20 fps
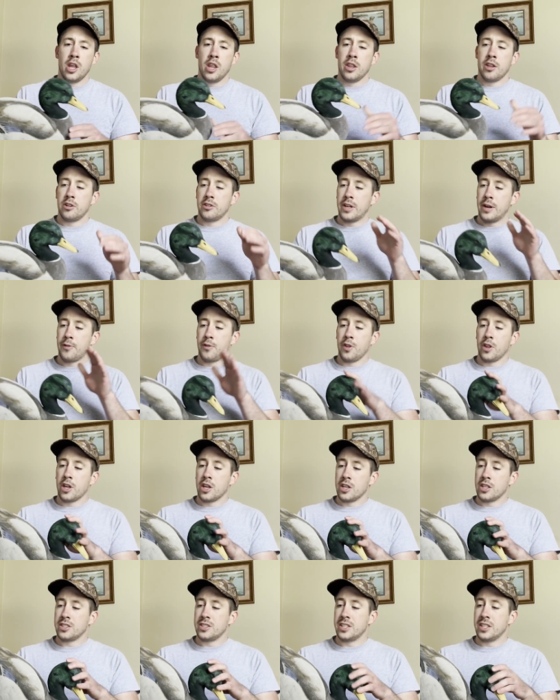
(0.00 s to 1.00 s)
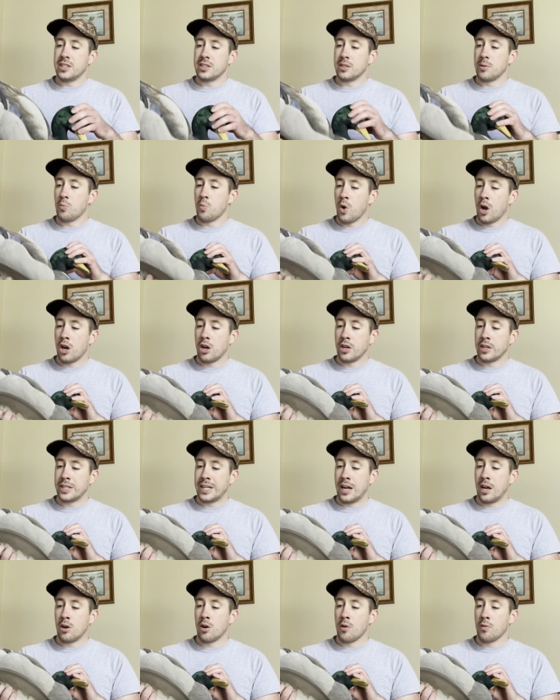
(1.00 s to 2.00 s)
You're definitely going to see some wear and
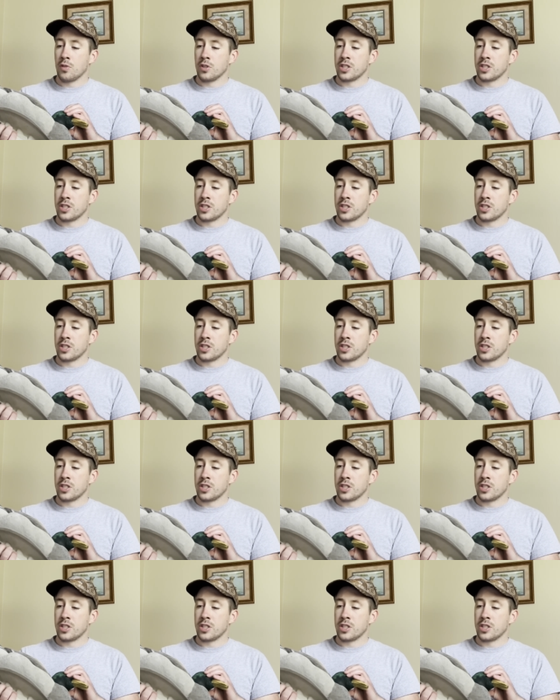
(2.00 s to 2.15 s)
tear over